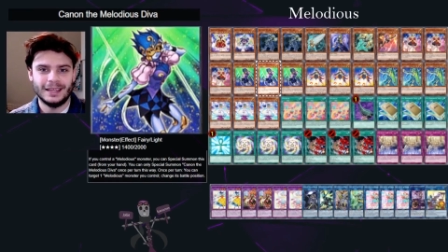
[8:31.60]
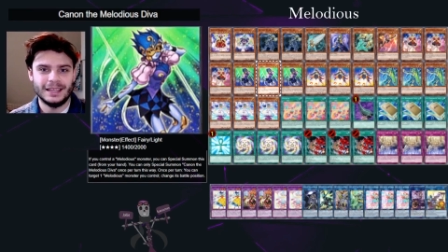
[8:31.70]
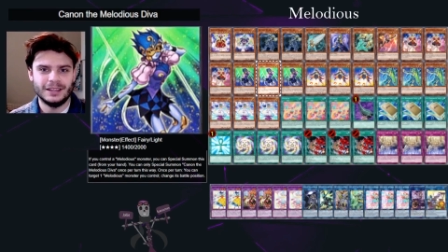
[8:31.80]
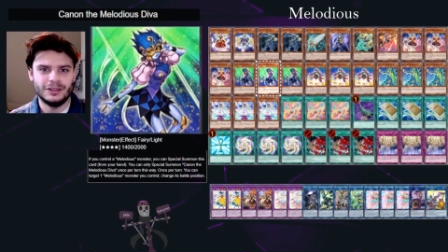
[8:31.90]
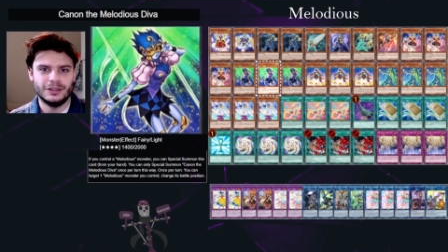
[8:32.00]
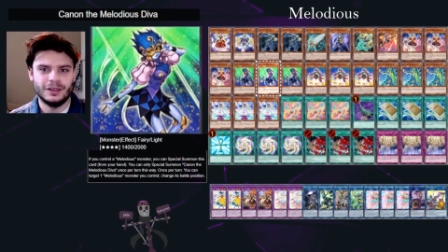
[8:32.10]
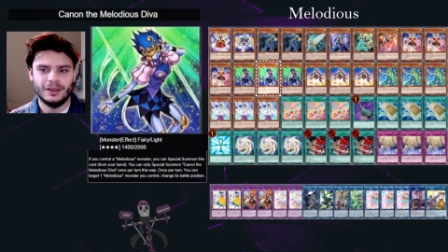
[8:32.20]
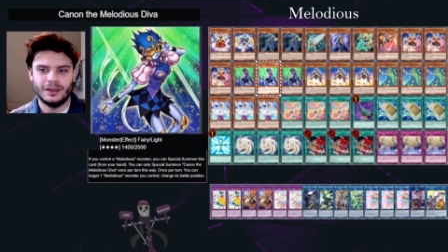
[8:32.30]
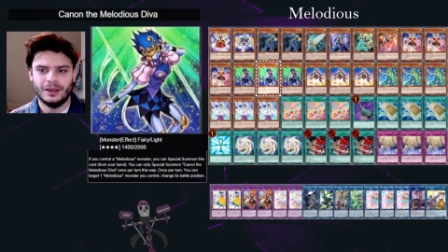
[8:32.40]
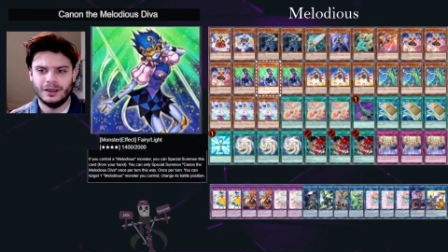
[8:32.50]
in
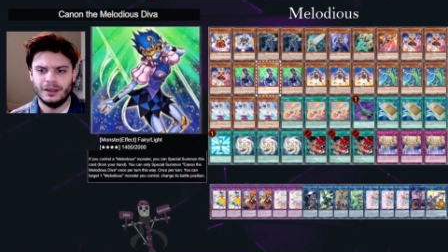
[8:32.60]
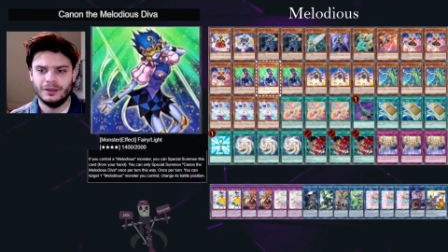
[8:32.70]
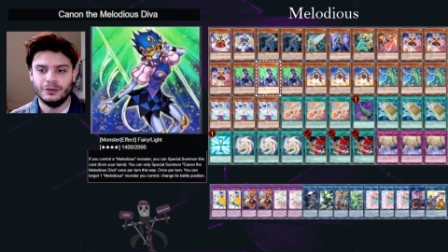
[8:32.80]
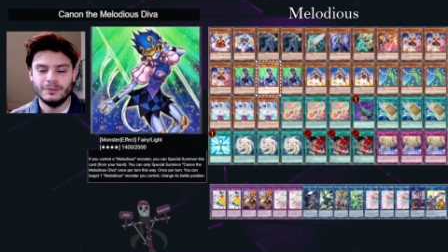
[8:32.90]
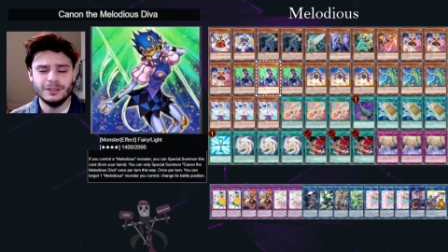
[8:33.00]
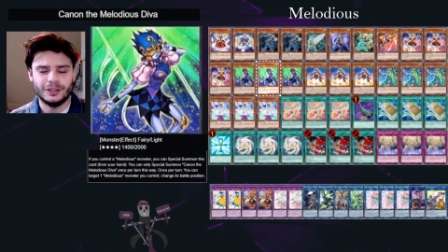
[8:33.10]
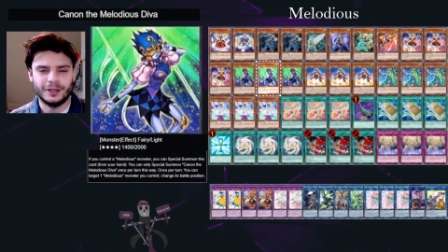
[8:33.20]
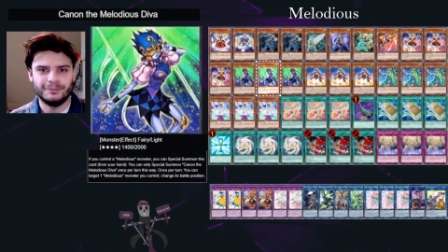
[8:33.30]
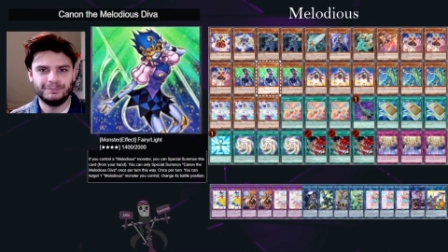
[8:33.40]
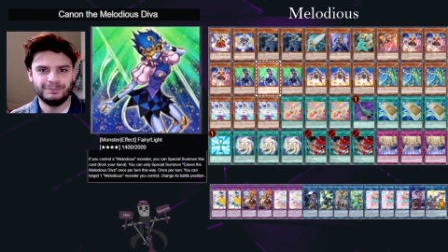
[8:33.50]
the
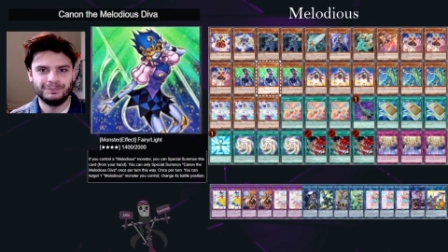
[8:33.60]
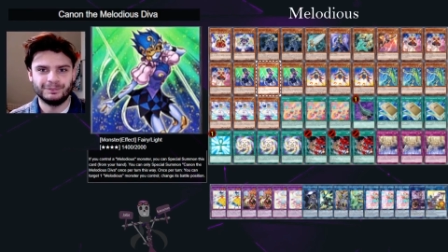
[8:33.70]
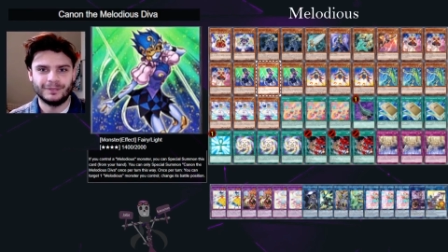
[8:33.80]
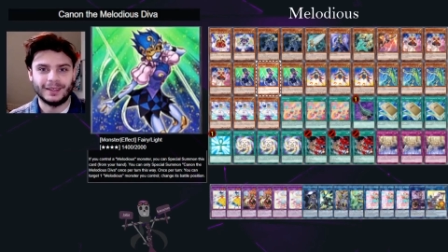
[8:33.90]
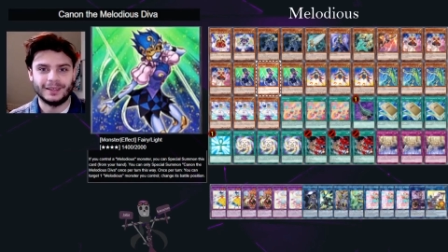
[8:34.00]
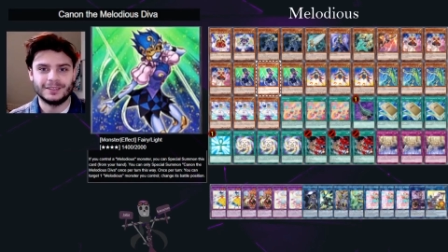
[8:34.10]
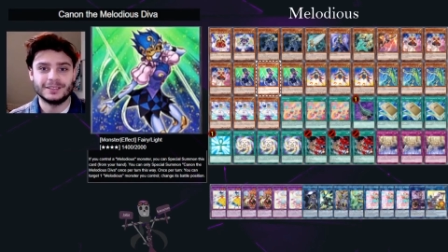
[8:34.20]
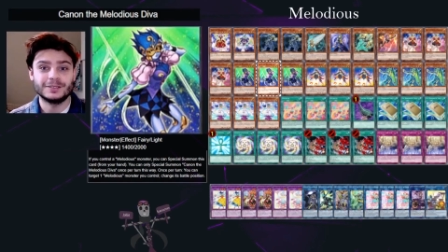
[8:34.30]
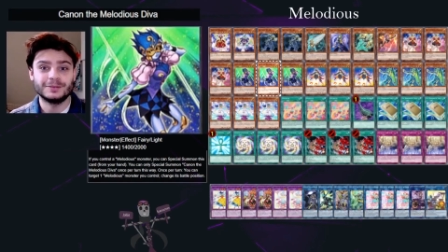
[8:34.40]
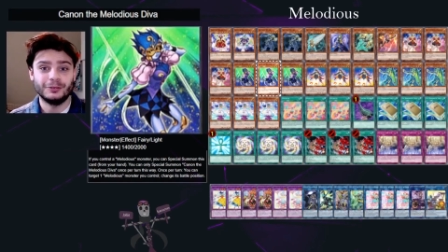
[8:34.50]
meantime.
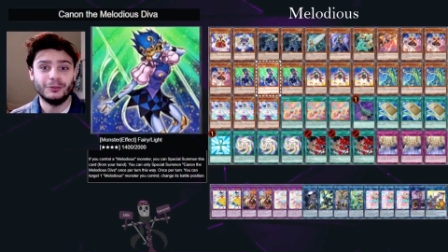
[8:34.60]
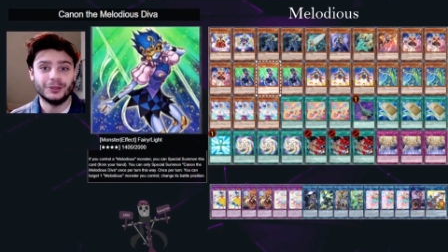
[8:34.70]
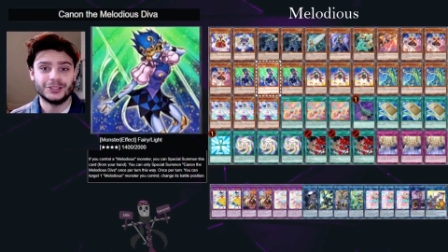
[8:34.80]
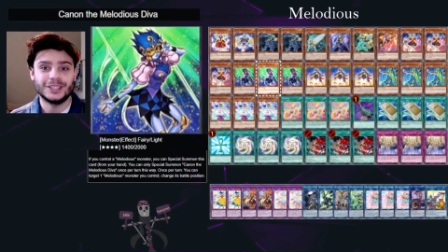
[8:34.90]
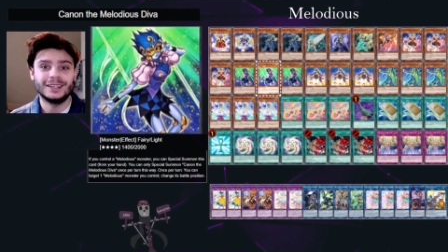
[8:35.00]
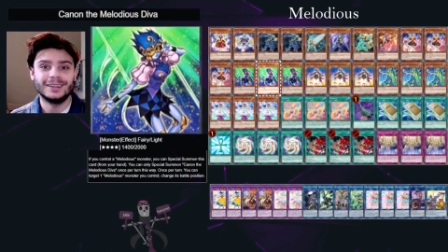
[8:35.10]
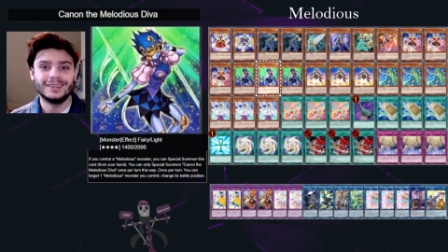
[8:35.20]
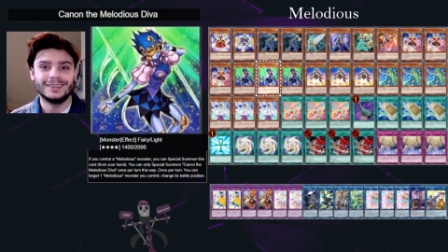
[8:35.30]
Thanks for watching.